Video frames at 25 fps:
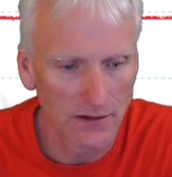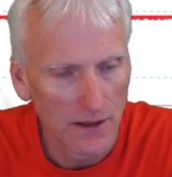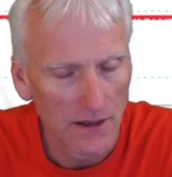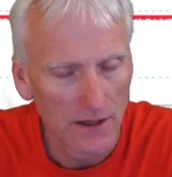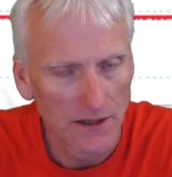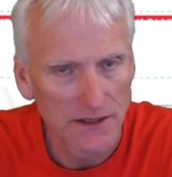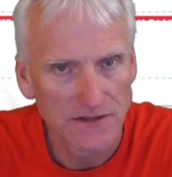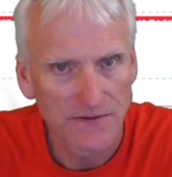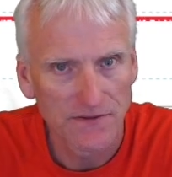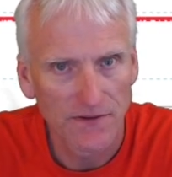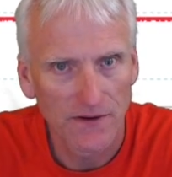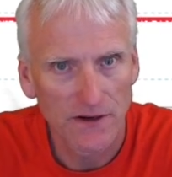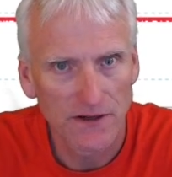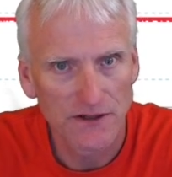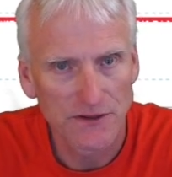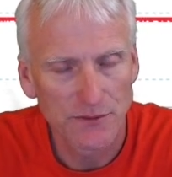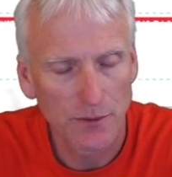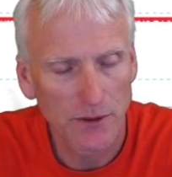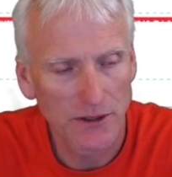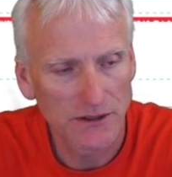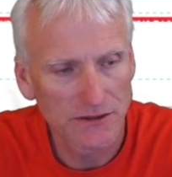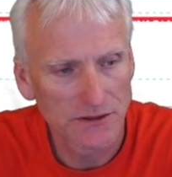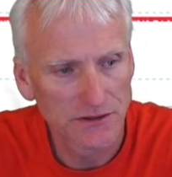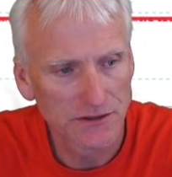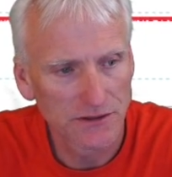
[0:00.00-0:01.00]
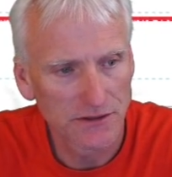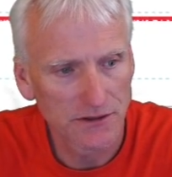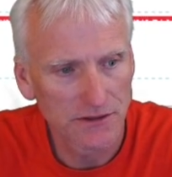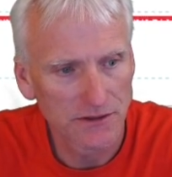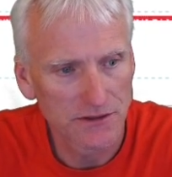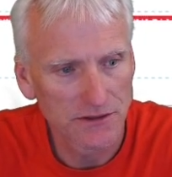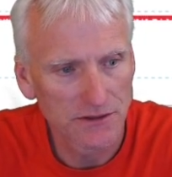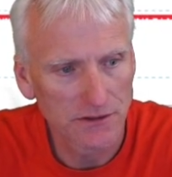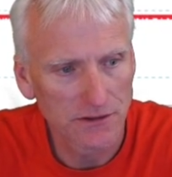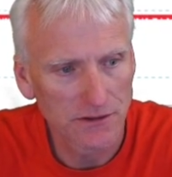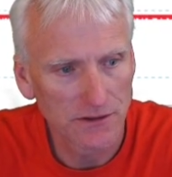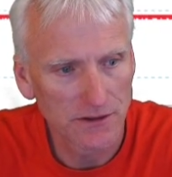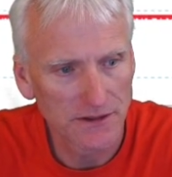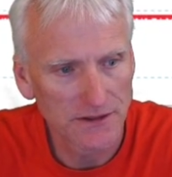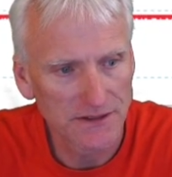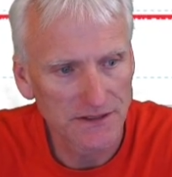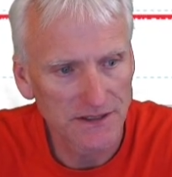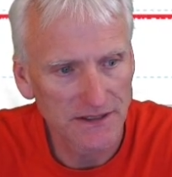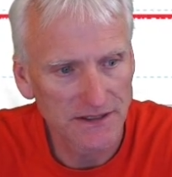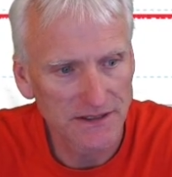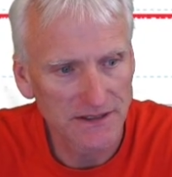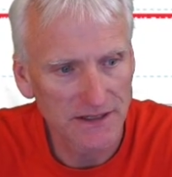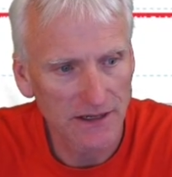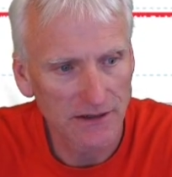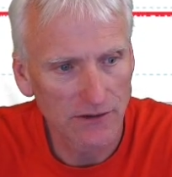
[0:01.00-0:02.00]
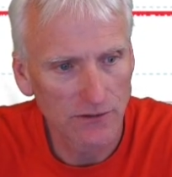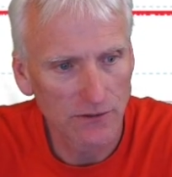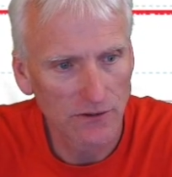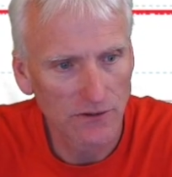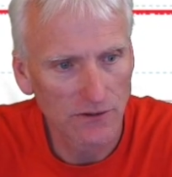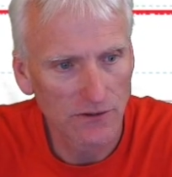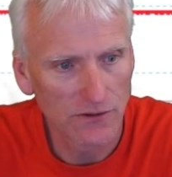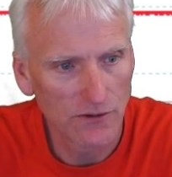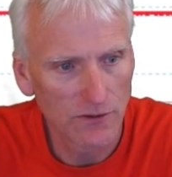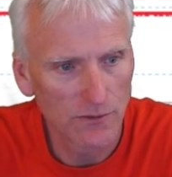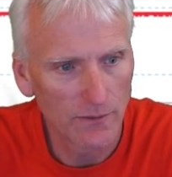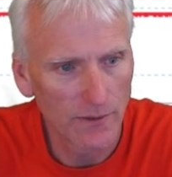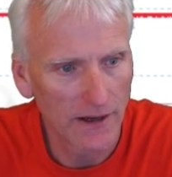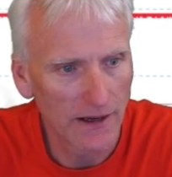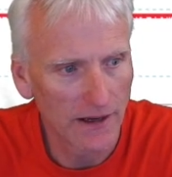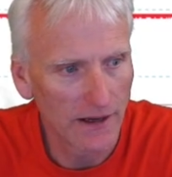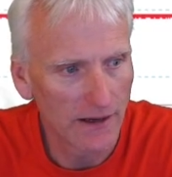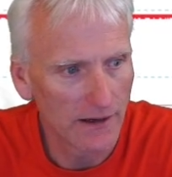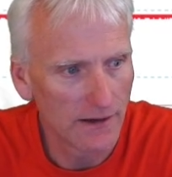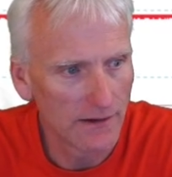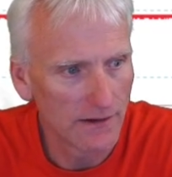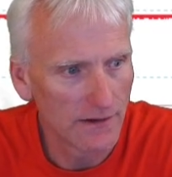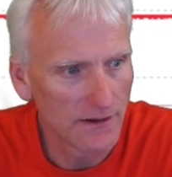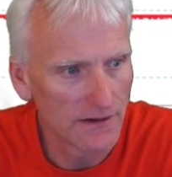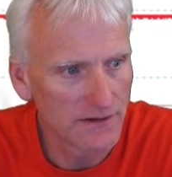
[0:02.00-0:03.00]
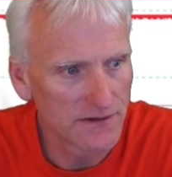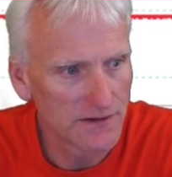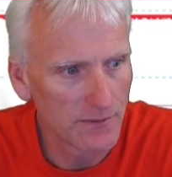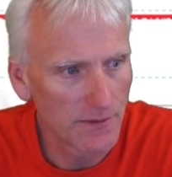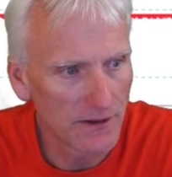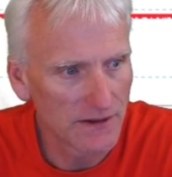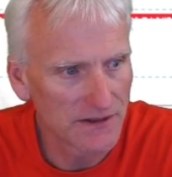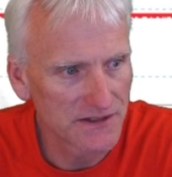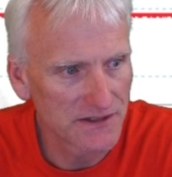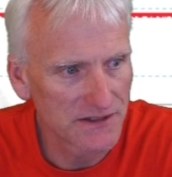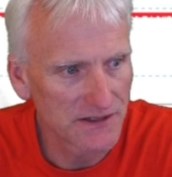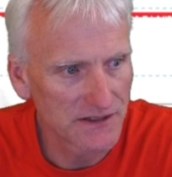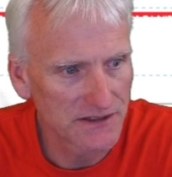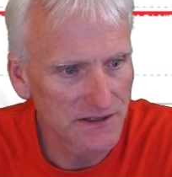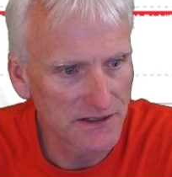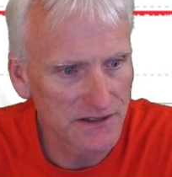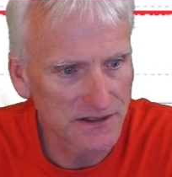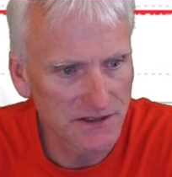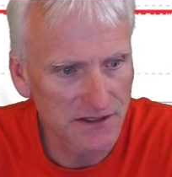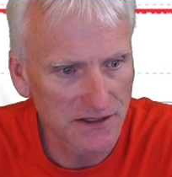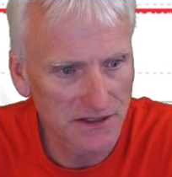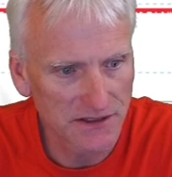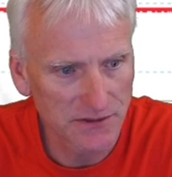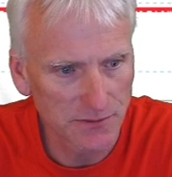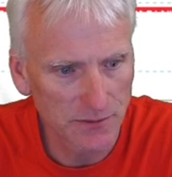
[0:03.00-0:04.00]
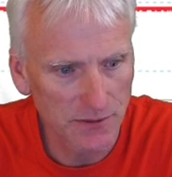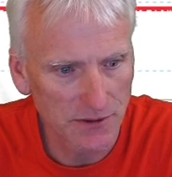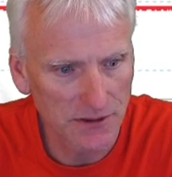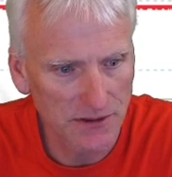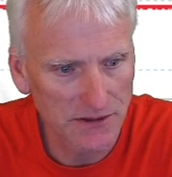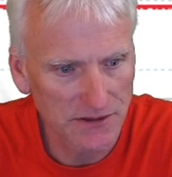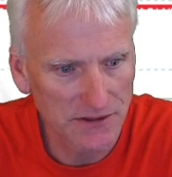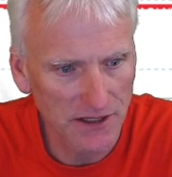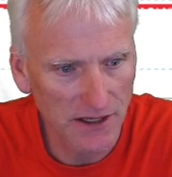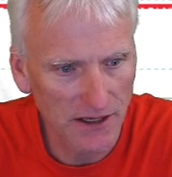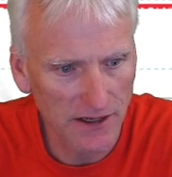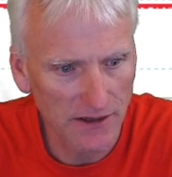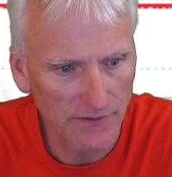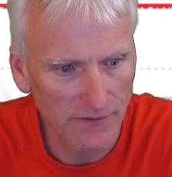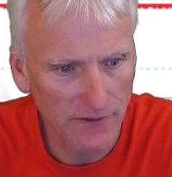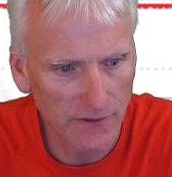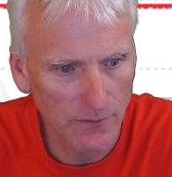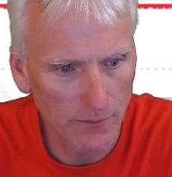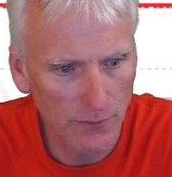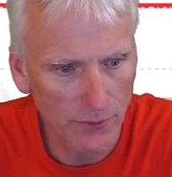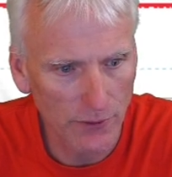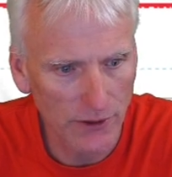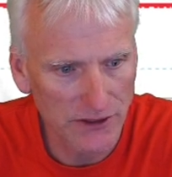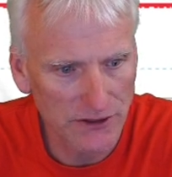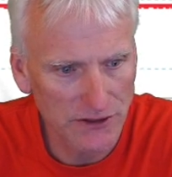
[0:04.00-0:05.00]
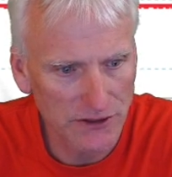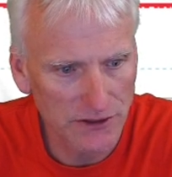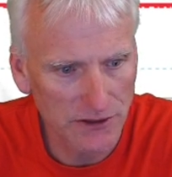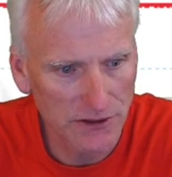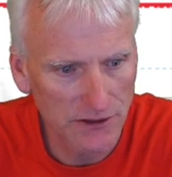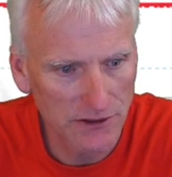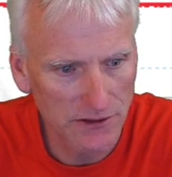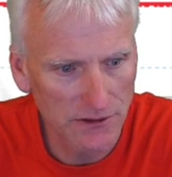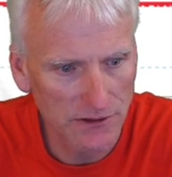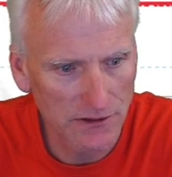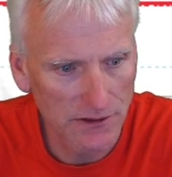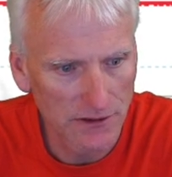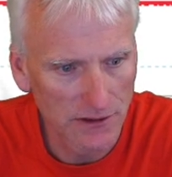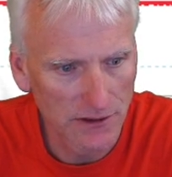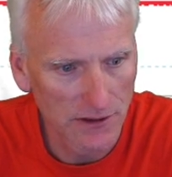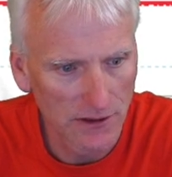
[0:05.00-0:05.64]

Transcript: As far as pressures are concerned, you can see it's not doing too bad. It's about 66 psi of compression.